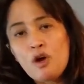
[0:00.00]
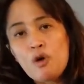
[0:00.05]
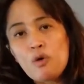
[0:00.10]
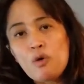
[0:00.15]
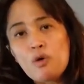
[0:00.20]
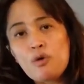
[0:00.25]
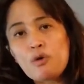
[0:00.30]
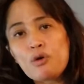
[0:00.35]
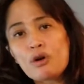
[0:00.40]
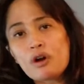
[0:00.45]

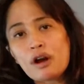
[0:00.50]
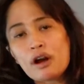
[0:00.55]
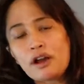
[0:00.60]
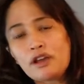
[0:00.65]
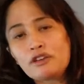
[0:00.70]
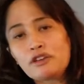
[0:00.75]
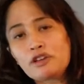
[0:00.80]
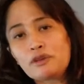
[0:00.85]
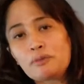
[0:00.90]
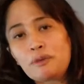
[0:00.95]
or
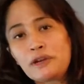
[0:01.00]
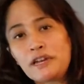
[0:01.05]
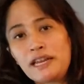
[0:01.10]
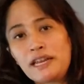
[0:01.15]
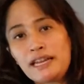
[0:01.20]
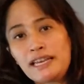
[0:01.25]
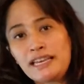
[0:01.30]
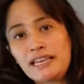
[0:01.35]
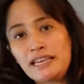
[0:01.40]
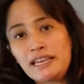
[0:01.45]
you could put
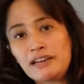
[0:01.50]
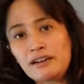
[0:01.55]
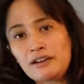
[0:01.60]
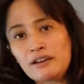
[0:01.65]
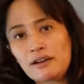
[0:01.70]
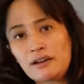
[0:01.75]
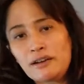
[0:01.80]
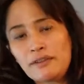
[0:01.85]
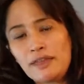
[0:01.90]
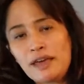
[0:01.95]
it
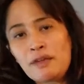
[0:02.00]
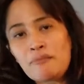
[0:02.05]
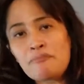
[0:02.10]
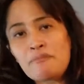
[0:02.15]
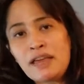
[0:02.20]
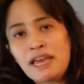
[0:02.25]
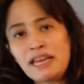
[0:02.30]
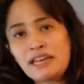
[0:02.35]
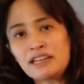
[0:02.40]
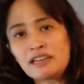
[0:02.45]
here in that
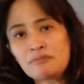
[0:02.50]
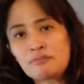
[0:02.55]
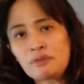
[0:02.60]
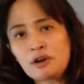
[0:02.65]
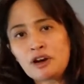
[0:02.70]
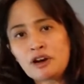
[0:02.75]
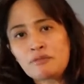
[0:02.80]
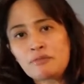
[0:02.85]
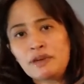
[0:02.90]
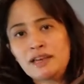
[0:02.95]
main
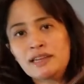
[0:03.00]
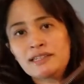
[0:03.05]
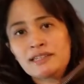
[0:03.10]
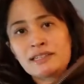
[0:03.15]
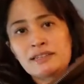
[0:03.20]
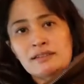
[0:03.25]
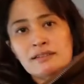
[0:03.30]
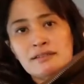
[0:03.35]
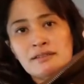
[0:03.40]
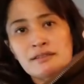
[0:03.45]
compartment.
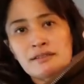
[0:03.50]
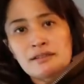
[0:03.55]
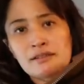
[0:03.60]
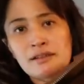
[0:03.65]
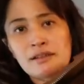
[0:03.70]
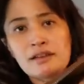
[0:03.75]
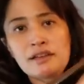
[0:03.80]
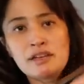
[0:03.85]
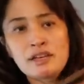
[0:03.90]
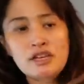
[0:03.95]

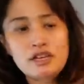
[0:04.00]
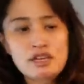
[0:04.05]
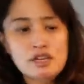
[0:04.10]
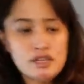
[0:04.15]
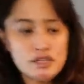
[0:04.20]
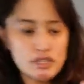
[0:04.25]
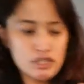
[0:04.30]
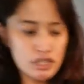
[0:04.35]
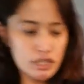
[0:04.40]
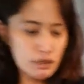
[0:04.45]

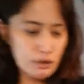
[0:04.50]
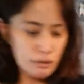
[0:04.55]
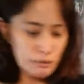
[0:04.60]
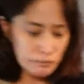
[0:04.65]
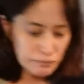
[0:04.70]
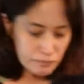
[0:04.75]
So